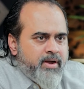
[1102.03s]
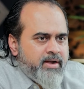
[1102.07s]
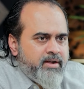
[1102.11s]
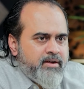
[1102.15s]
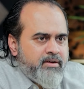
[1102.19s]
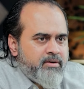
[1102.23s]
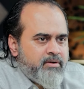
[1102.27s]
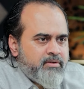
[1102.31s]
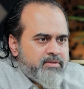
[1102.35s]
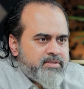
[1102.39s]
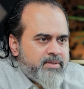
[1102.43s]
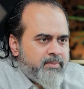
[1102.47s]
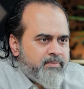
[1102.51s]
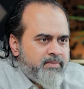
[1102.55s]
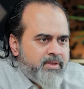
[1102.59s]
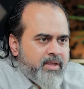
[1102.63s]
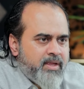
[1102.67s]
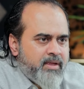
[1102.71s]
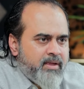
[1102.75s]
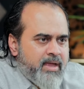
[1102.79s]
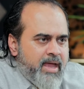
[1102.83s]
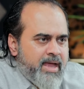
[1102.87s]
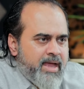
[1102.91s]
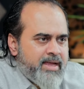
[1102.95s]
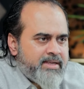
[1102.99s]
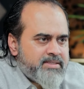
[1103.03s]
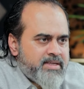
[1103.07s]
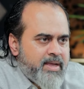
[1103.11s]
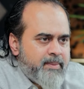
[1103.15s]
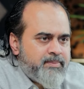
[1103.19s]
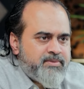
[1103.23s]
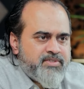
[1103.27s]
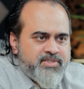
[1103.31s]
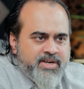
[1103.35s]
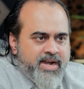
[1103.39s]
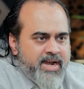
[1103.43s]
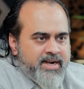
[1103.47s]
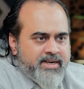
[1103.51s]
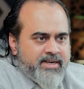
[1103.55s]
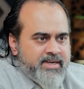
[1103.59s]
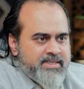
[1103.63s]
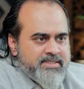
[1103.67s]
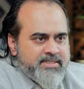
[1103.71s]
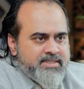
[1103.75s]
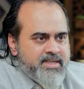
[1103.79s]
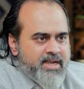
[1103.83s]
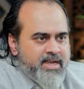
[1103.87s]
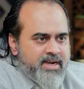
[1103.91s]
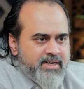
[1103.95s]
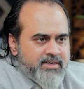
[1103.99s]
to get into something as
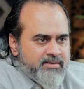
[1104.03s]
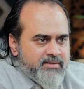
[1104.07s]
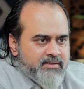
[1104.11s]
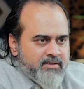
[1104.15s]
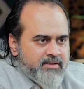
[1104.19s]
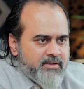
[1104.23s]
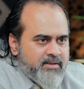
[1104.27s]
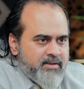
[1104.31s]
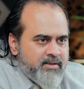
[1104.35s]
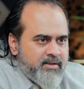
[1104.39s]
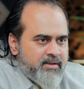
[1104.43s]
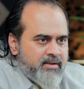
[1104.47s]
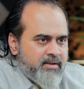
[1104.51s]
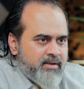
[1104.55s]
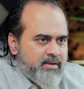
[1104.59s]
abstract as that.